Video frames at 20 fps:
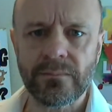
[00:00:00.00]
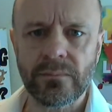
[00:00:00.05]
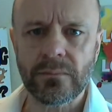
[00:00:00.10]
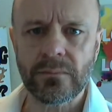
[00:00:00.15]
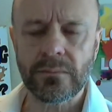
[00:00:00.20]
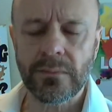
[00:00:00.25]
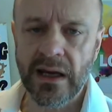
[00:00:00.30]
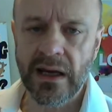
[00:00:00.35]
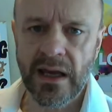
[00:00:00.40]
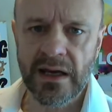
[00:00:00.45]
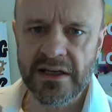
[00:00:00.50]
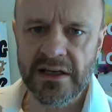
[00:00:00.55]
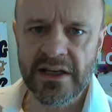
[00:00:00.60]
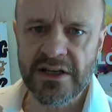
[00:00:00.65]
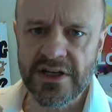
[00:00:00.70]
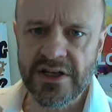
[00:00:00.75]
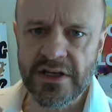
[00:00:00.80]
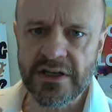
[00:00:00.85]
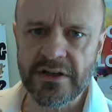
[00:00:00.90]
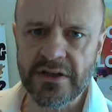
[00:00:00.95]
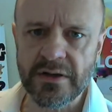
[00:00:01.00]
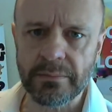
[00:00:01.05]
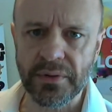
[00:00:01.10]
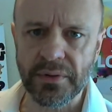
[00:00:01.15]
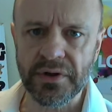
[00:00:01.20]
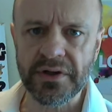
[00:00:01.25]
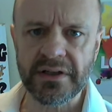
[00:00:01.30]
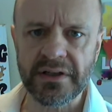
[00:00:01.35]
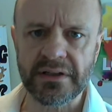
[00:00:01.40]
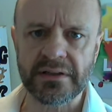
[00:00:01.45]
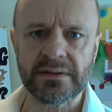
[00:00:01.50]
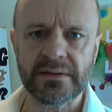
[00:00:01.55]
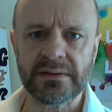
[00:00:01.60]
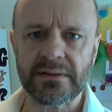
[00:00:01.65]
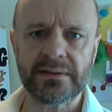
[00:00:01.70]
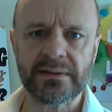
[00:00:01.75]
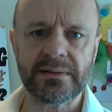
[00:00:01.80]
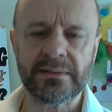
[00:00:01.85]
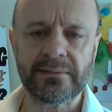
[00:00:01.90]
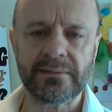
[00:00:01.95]
we're going to continue to breed.
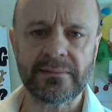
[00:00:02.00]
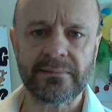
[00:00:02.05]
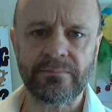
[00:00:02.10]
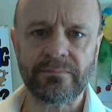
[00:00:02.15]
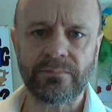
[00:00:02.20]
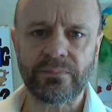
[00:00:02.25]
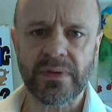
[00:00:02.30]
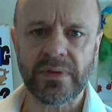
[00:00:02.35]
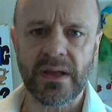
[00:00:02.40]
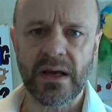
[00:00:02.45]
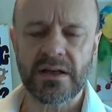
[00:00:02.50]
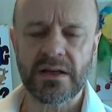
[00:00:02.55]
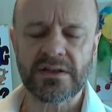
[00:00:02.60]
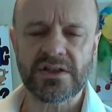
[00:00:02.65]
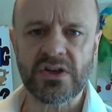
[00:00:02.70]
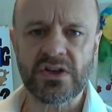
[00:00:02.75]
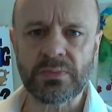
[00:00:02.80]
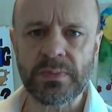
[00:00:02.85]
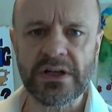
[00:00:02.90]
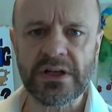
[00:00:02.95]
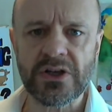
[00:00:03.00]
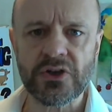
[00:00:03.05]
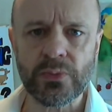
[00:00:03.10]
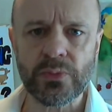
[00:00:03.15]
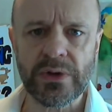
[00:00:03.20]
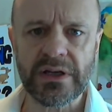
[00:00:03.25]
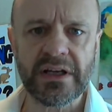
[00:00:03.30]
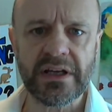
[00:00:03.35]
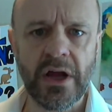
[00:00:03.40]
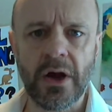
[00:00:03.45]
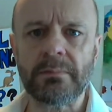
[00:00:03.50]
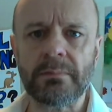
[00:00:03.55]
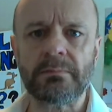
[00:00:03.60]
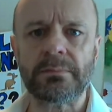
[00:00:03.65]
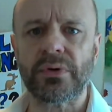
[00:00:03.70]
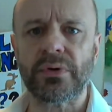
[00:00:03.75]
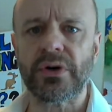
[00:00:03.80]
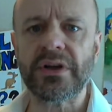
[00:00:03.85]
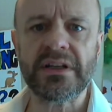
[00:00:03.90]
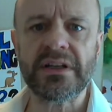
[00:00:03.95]
And just because we don't
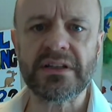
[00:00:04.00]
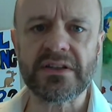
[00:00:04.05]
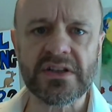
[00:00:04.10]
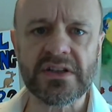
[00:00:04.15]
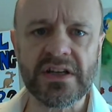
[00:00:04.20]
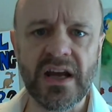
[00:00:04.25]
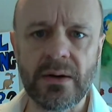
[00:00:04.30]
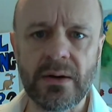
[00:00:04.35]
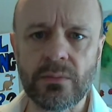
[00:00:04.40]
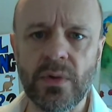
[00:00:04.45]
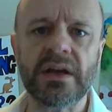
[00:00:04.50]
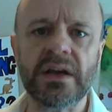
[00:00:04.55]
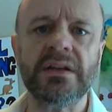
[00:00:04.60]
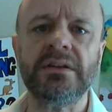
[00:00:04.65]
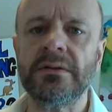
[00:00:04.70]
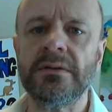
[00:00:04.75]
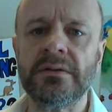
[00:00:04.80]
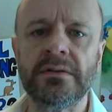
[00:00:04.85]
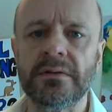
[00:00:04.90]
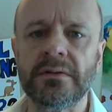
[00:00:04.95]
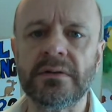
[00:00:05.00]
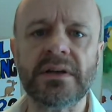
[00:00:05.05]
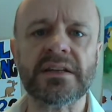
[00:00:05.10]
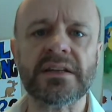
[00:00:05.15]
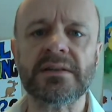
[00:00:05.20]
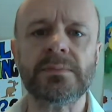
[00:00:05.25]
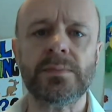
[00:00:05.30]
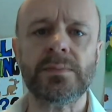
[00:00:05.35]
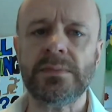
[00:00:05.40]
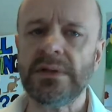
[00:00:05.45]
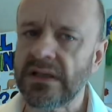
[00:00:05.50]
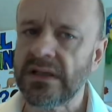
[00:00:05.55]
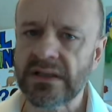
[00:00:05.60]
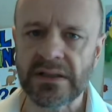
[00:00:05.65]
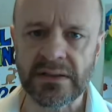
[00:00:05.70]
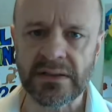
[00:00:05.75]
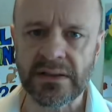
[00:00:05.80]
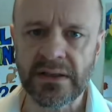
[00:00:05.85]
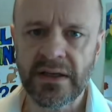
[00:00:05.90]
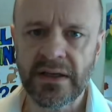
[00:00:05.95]
breed the same way you do doesn't
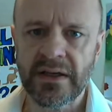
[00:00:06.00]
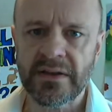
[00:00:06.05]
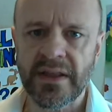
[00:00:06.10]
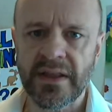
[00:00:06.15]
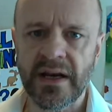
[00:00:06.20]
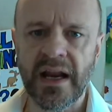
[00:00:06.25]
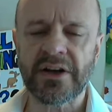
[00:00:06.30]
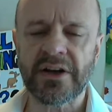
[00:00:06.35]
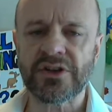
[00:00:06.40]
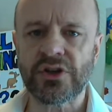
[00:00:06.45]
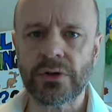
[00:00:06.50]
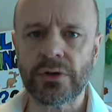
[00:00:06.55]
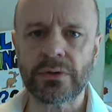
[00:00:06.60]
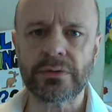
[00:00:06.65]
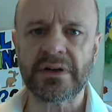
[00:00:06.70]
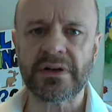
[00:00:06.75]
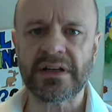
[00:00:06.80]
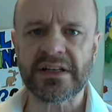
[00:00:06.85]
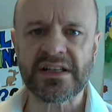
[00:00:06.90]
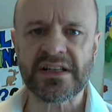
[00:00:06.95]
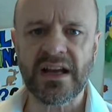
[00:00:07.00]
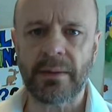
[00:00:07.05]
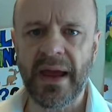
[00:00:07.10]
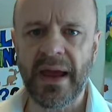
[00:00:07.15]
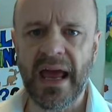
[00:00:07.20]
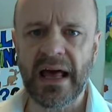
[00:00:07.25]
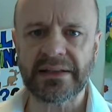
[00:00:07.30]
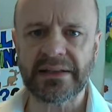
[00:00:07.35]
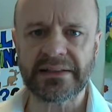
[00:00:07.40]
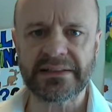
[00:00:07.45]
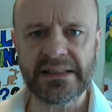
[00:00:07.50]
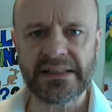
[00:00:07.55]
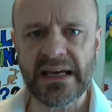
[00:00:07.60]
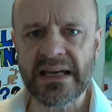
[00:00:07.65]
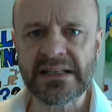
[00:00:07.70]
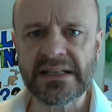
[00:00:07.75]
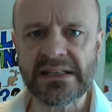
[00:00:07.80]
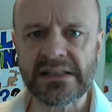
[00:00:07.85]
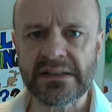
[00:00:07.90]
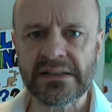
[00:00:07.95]
mean that our children are somehow
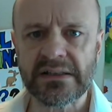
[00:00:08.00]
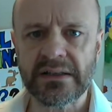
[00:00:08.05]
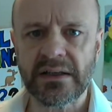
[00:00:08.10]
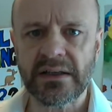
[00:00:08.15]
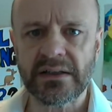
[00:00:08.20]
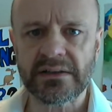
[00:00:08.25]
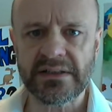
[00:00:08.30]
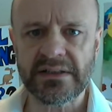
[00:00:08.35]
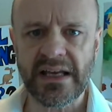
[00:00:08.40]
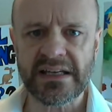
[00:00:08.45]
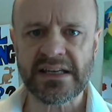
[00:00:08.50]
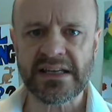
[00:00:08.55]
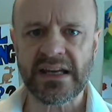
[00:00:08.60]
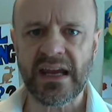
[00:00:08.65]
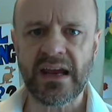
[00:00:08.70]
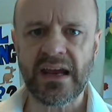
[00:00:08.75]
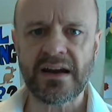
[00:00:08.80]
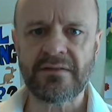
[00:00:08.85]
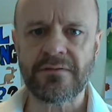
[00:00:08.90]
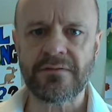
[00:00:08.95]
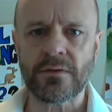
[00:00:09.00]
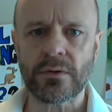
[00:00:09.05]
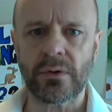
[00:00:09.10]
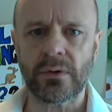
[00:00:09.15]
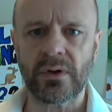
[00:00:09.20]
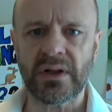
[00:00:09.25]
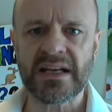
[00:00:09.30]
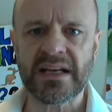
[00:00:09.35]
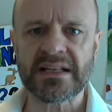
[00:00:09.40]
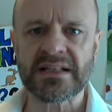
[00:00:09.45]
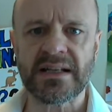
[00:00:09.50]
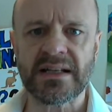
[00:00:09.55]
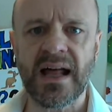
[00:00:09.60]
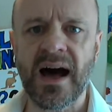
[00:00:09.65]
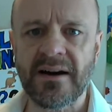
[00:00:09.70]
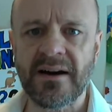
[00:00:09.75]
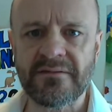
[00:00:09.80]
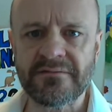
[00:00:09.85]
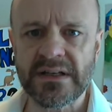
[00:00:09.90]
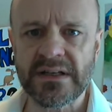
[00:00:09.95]
less cared for or less
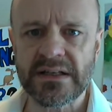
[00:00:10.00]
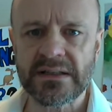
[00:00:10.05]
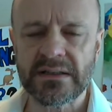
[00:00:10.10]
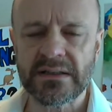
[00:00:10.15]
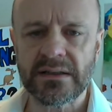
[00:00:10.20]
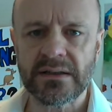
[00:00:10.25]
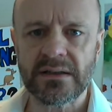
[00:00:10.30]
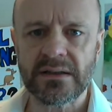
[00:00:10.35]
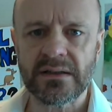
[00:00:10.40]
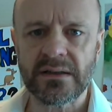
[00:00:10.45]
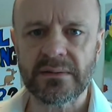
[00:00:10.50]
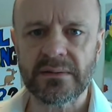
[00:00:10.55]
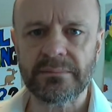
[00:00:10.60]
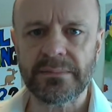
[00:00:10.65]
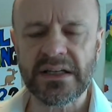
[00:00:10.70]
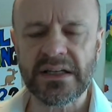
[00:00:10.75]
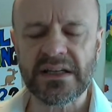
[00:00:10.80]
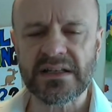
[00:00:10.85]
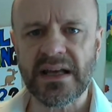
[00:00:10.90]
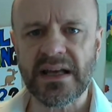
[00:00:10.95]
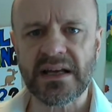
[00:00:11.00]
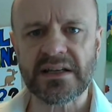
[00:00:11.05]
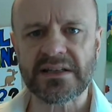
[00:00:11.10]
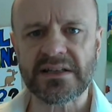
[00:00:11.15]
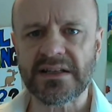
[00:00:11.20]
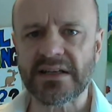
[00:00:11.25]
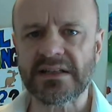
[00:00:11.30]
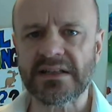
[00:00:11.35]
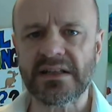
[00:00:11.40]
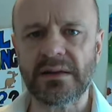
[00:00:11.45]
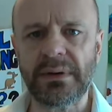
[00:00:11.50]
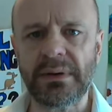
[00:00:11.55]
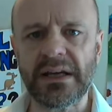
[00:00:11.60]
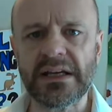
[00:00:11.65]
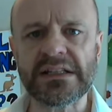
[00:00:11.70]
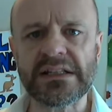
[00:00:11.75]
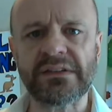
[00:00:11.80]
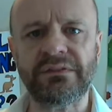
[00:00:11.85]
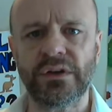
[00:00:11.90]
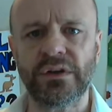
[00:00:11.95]
loved, because that's just the
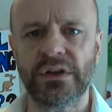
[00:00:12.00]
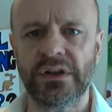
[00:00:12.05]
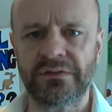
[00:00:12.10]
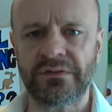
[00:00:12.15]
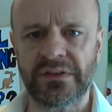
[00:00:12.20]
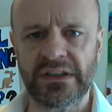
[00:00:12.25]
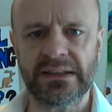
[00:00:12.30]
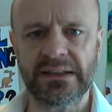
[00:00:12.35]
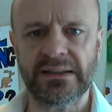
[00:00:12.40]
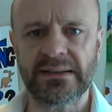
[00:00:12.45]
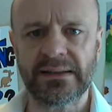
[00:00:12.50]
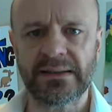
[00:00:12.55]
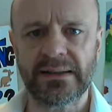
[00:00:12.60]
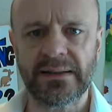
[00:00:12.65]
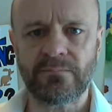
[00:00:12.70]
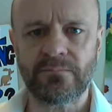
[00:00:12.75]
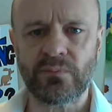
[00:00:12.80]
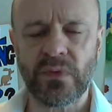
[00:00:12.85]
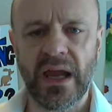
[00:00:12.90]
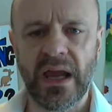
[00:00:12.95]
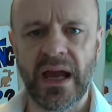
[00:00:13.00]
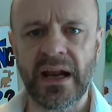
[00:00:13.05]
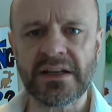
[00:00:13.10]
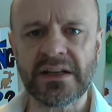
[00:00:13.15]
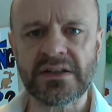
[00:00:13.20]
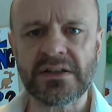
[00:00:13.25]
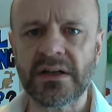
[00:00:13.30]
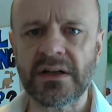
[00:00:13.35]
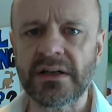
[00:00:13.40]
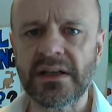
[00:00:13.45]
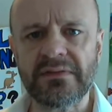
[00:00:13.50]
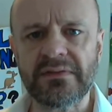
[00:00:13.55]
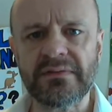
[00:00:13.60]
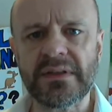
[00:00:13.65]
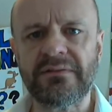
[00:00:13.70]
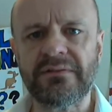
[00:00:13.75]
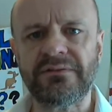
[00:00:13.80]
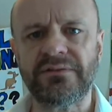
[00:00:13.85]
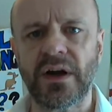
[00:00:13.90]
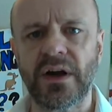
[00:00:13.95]
biggest furphy. And it's not even
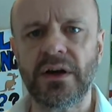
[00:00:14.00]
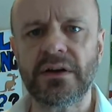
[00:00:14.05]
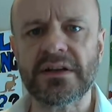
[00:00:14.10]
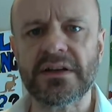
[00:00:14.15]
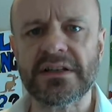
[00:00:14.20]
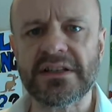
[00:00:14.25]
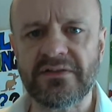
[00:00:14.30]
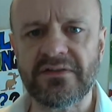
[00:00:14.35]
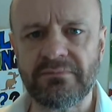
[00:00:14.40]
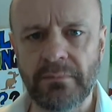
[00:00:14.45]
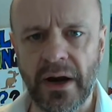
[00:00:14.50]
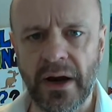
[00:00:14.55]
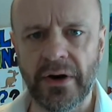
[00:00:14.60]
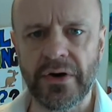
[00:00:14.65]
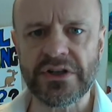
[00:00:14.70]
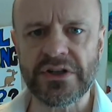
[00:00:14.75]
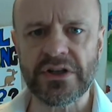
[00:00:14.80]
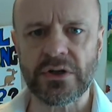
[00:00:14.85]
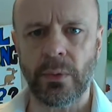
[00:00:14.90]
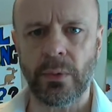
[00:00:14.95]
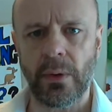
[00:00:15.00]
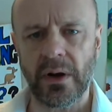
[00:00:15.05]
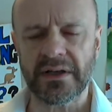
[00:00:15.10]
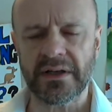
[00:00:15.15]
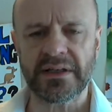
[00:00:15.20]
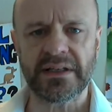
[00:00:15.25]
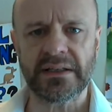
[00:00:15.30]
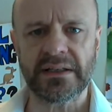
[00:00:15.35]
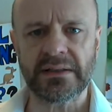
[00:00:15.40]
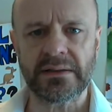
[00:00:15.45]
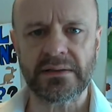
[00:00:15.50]
the focus of marriage equality.